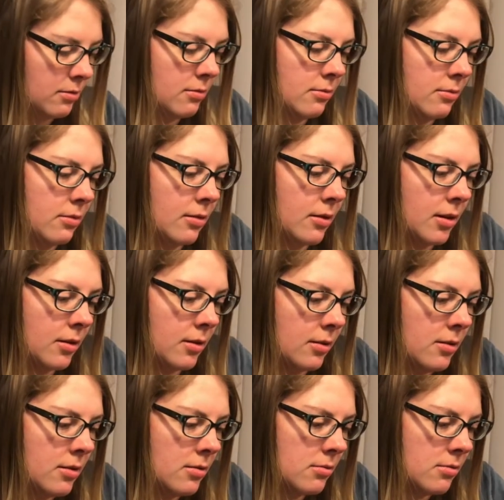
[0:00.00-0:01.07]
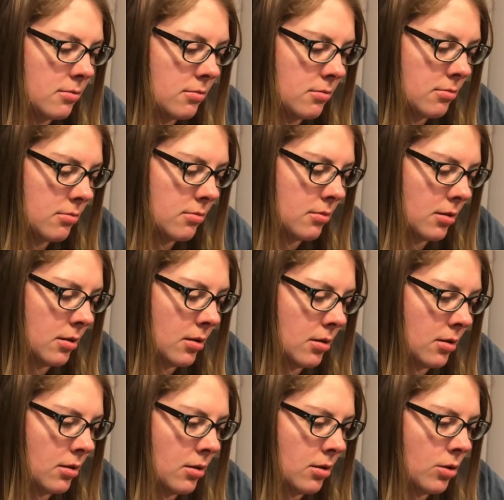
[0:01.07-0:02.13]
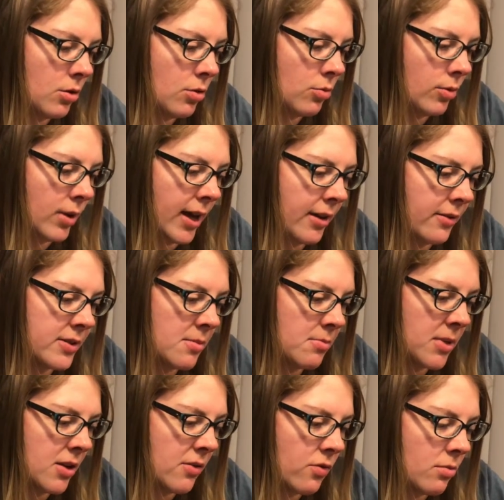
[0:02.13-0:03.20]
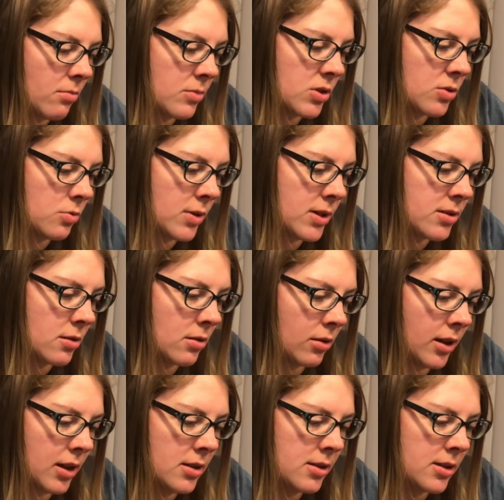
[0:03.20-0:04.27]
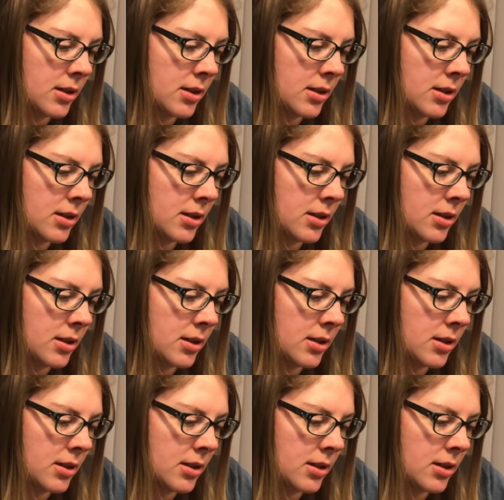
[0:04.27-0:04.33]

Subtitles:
And then we have something from Switzerland.